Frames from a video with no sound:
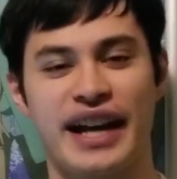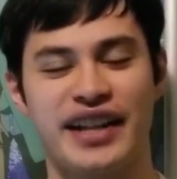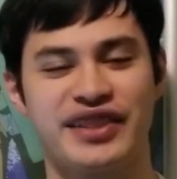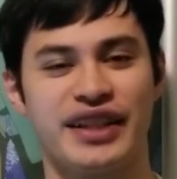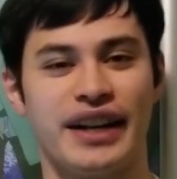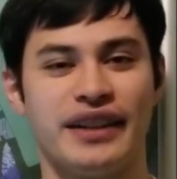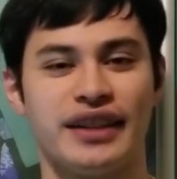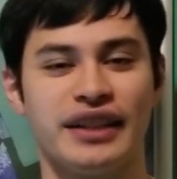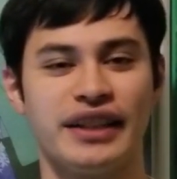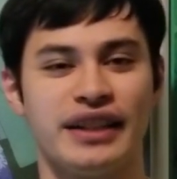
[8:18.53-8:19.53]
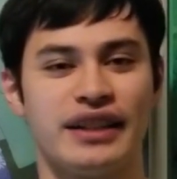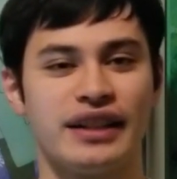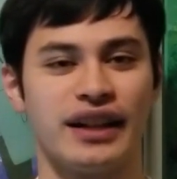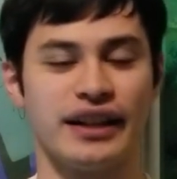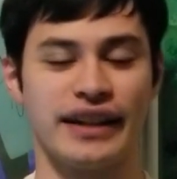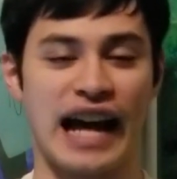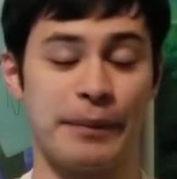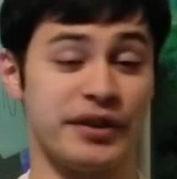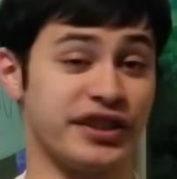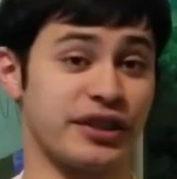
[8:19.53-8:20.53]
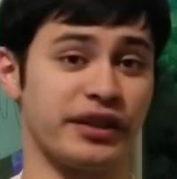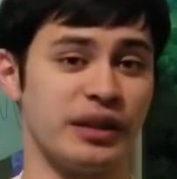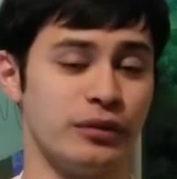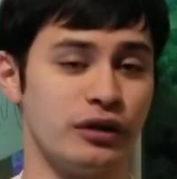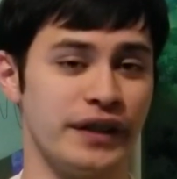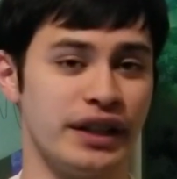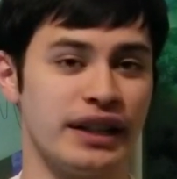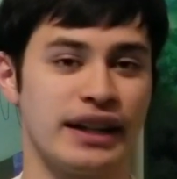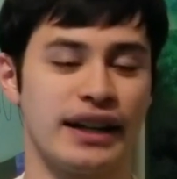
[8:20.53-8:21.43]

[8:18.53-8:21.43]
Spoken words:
Hestia, and Lily that happens during the movie,